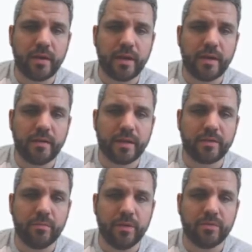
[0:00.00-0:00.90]
I like
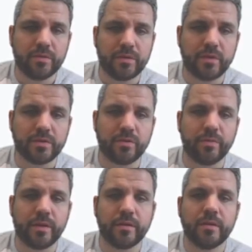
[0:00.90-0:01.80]
to mute the tones a little
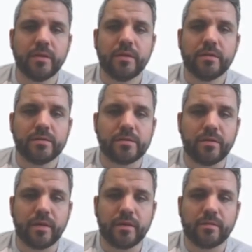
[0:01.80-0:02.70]
bit so
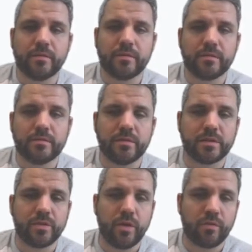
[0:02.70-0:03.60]
that it's not
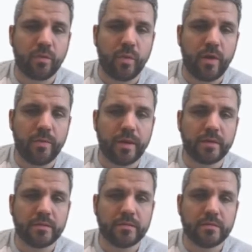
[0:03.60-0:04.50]
so
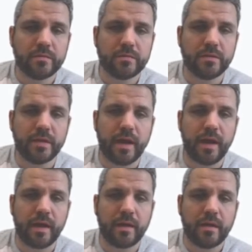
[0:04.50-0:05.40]
overwhelming to the
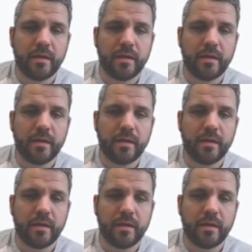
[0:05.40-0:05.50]
eye.